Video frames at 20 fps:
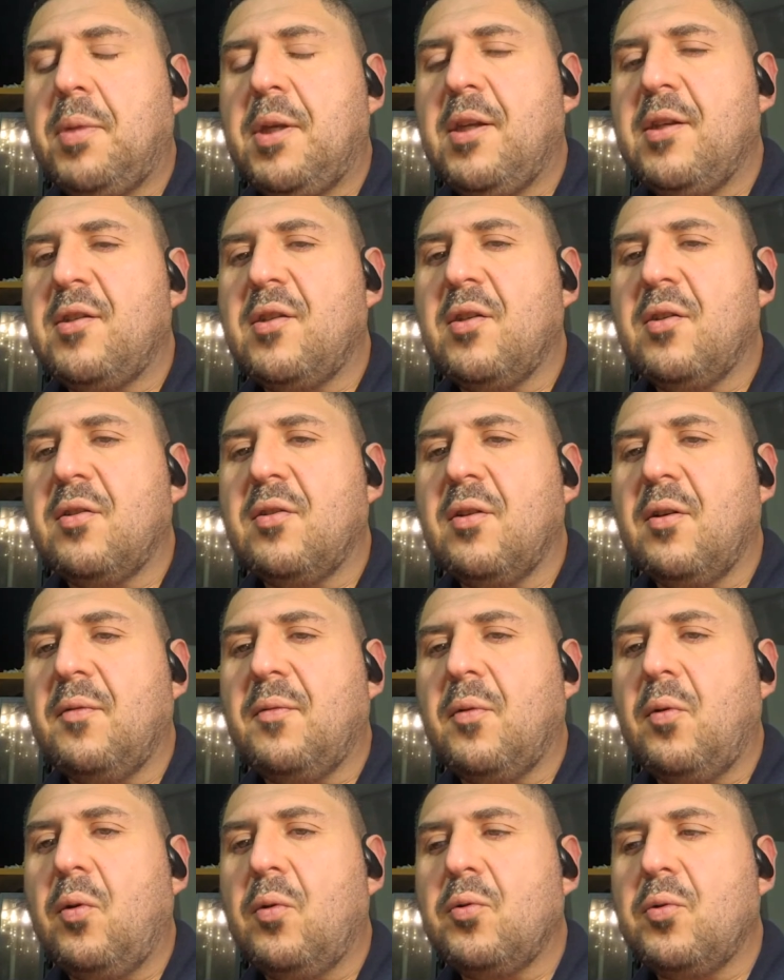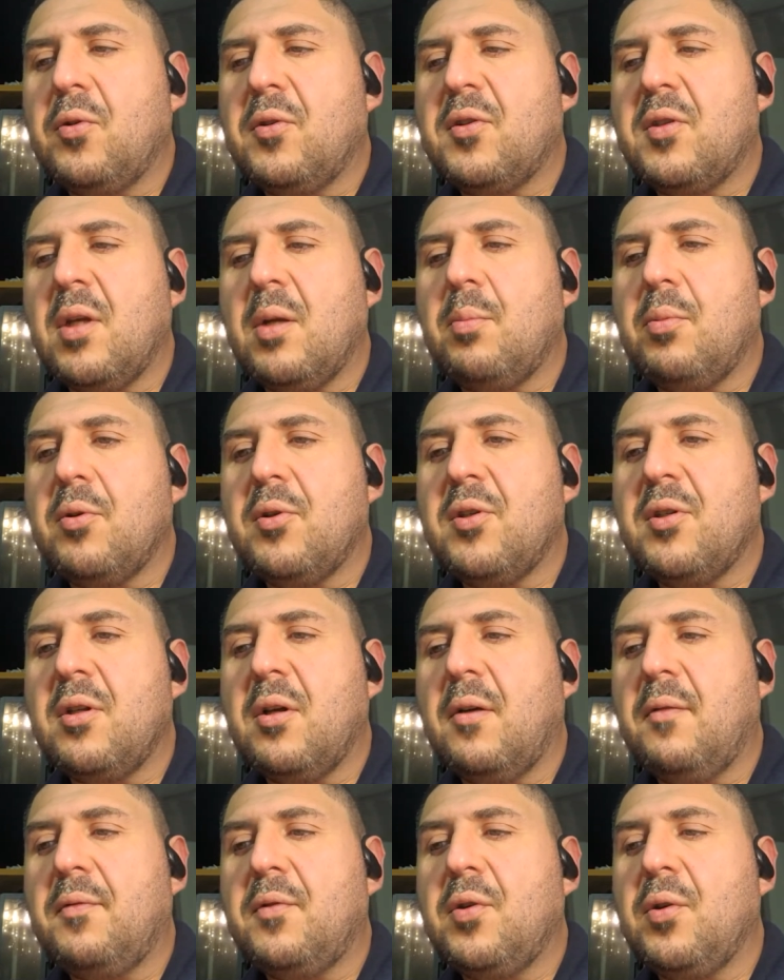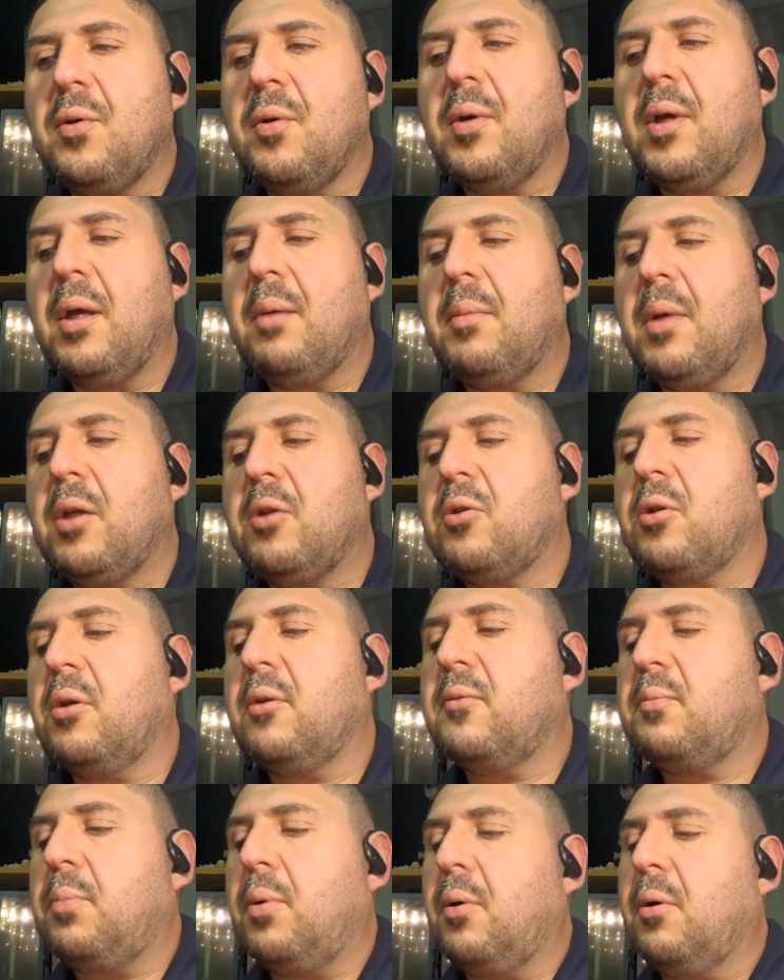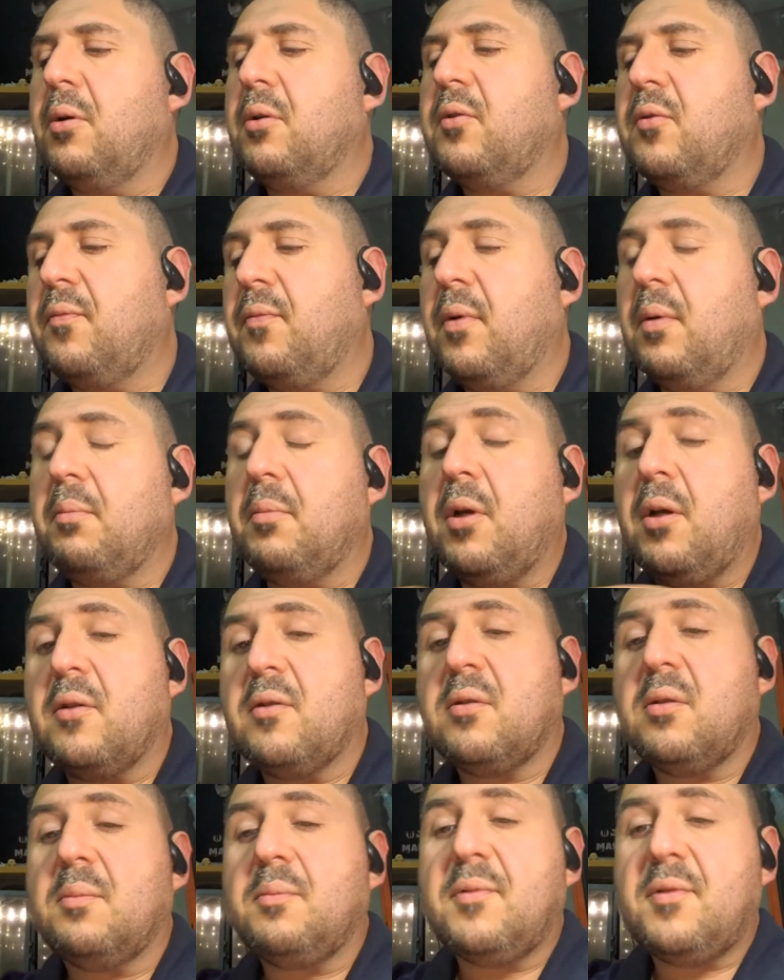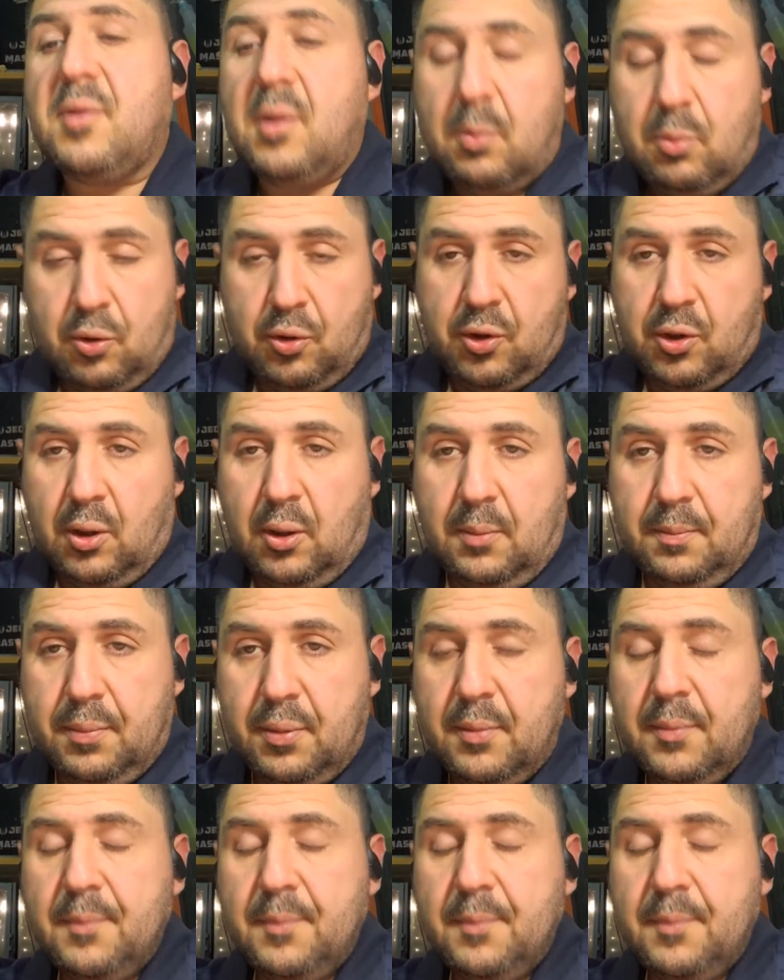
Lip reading: pieces of Ultra Saber stuff to MHS parts from Custom Saber Shop.